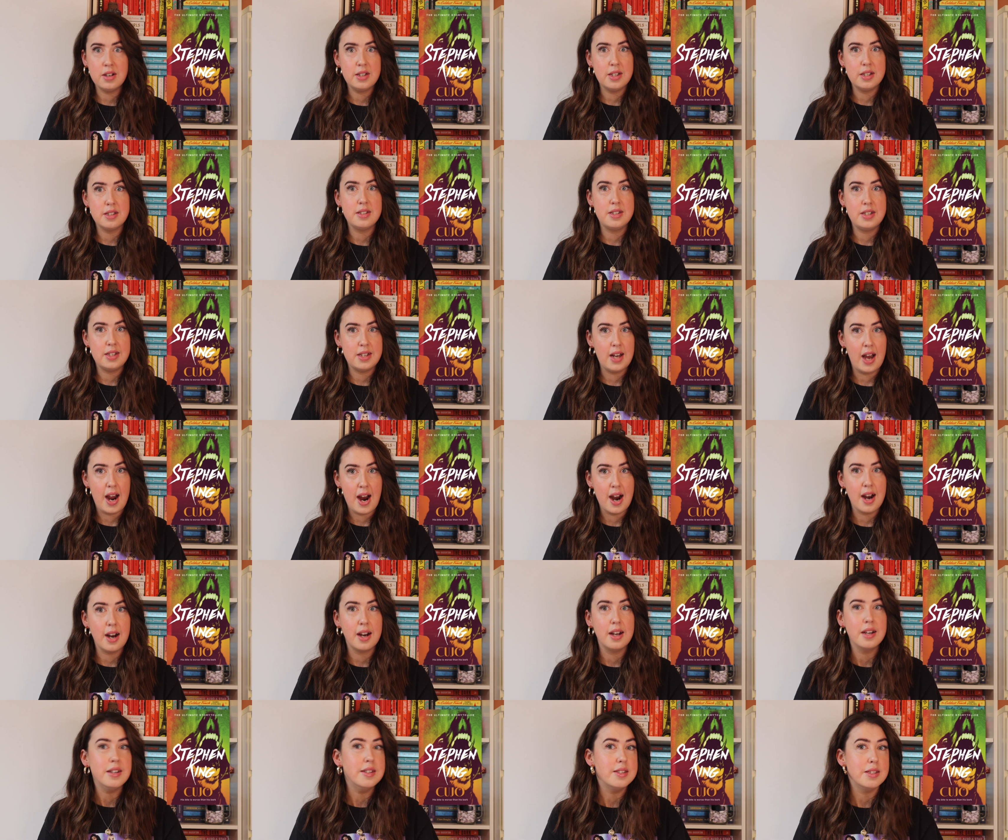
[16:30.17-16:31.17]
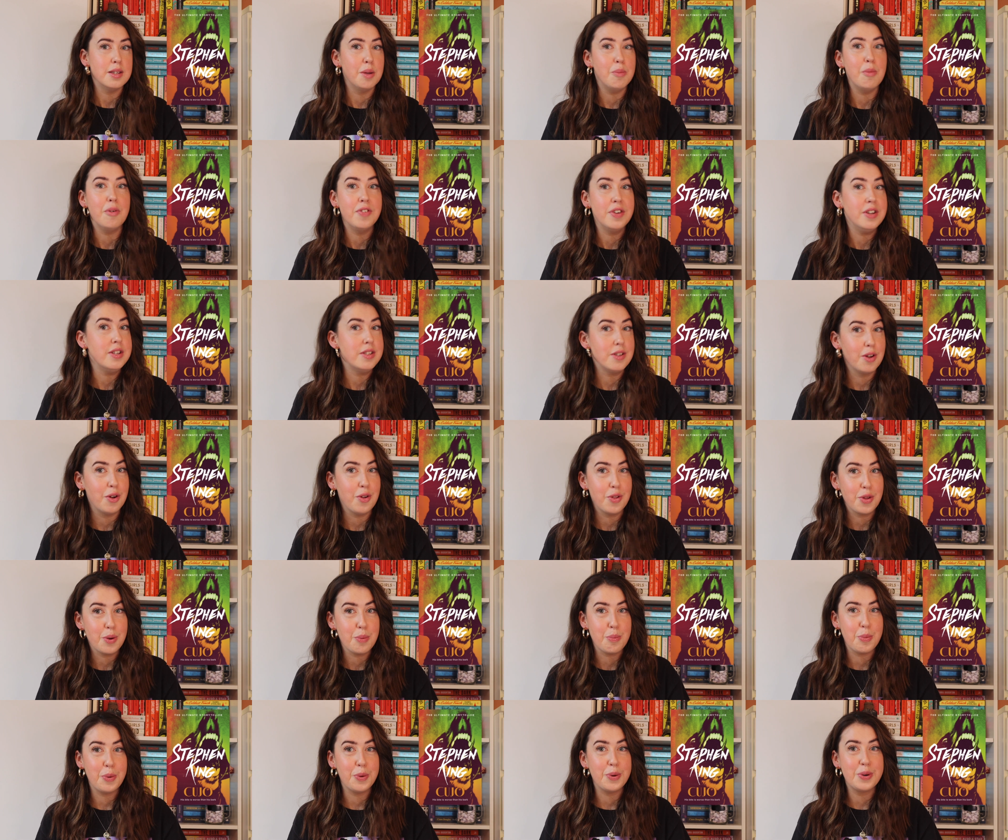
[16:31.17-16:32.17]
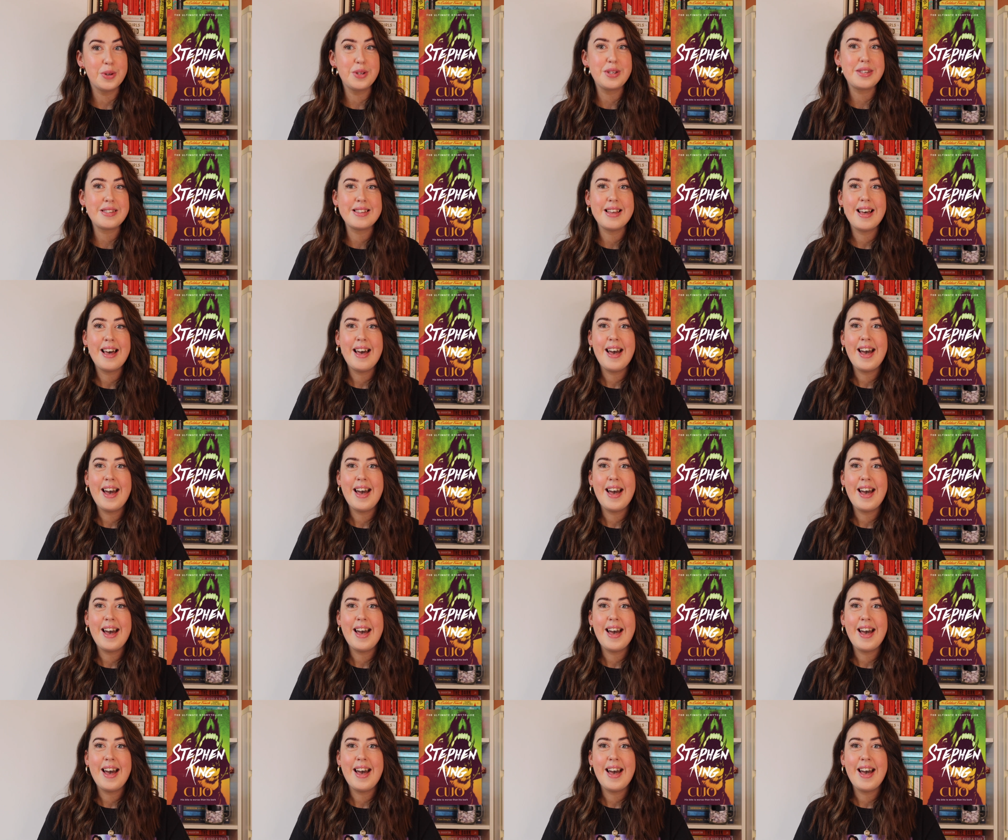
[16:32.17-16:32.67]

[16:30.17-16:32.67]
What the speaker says: as dark as some of his other books.